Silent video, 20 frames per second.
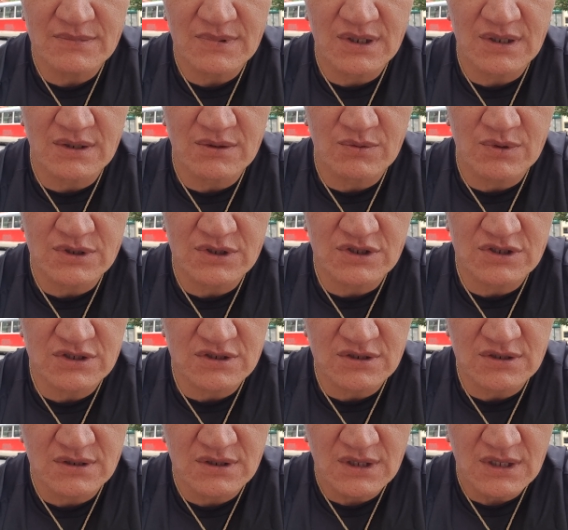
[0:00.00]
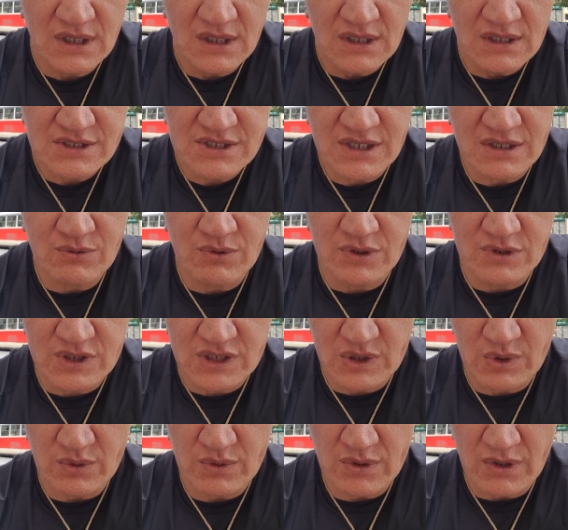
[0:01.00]
I wanted to see what it
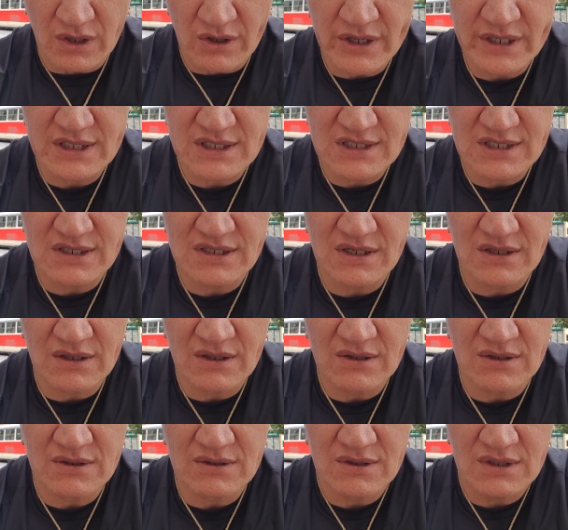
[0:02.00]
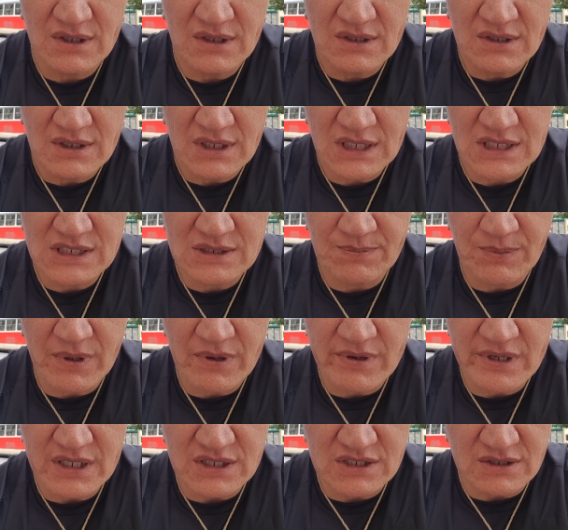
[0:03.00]
was like to
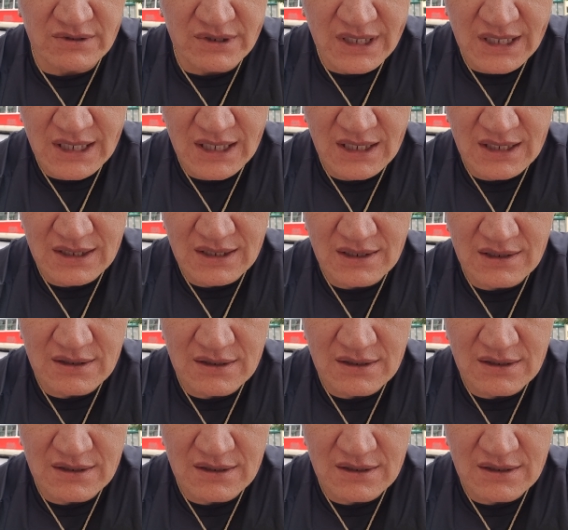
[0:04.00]
experience looking at